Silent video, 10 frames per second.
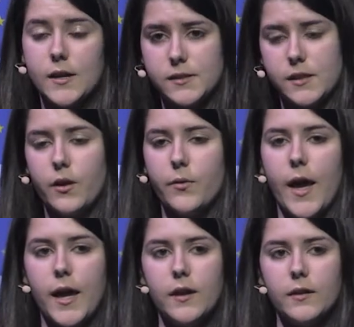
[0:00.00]
cast a
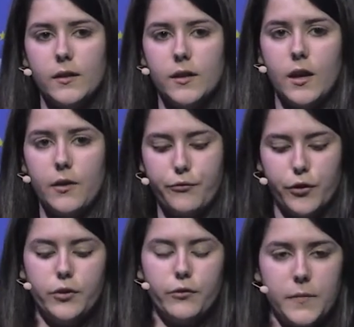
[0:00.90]
ray in
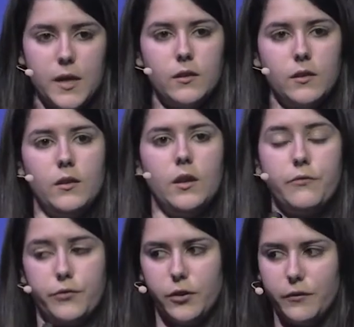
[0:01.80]
front of me,
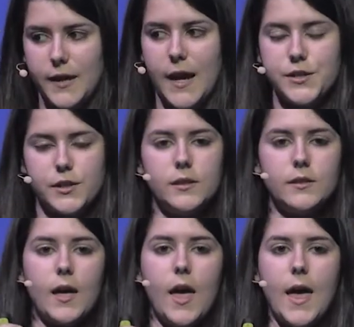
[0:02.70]
in front of the
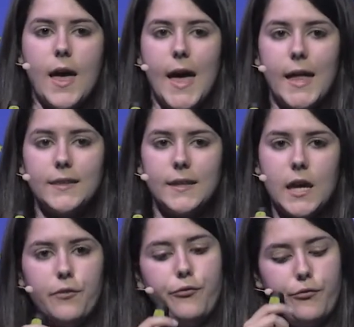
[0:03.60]
agent, and
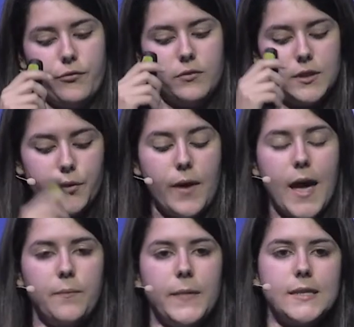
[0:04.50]
if the
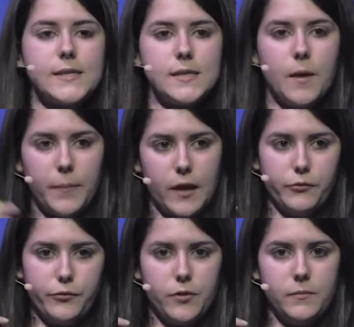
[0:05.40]
ray meets a
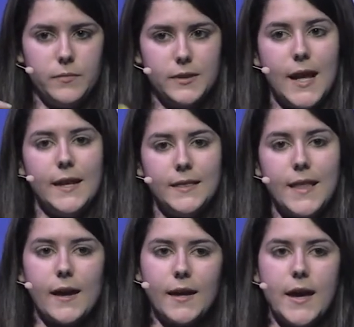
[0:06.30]
platform, then in
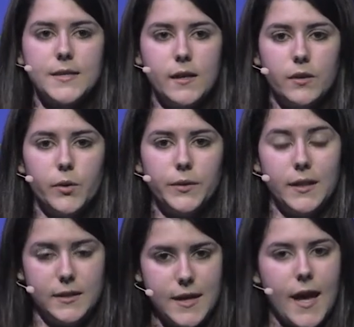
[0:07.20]
that case, I know
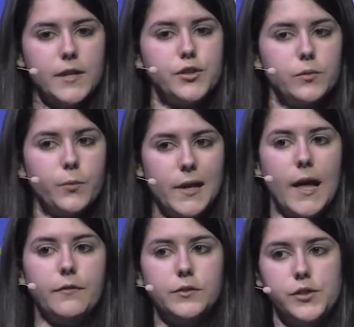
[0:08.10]
that the agent will
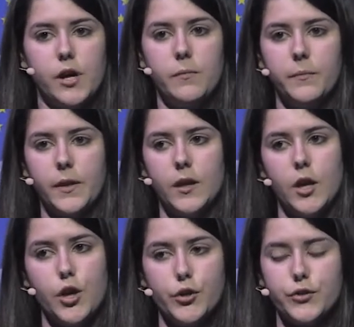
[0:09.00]
have to jump.
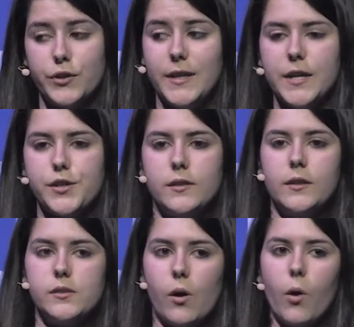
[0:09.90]
So the agent
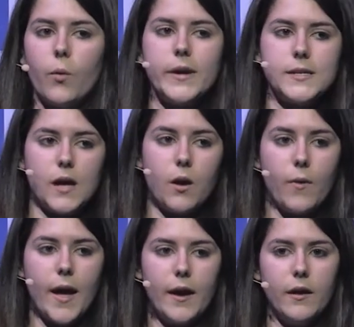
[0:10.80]
is always
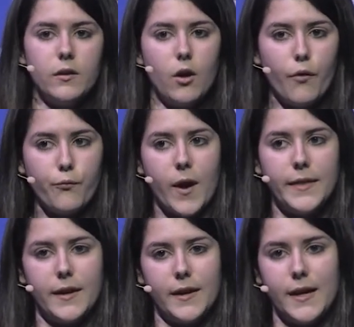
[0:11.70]
aware of
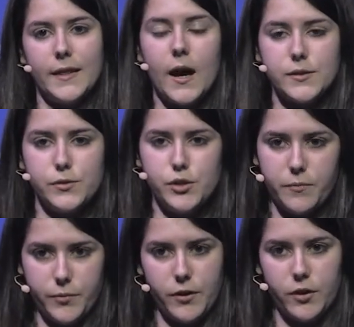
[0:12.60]
whether it has to
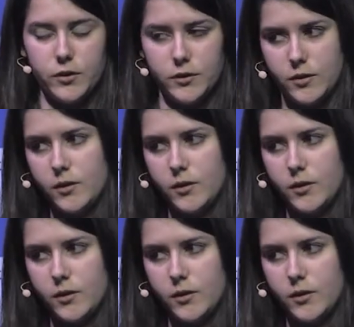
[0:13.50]
jump or not.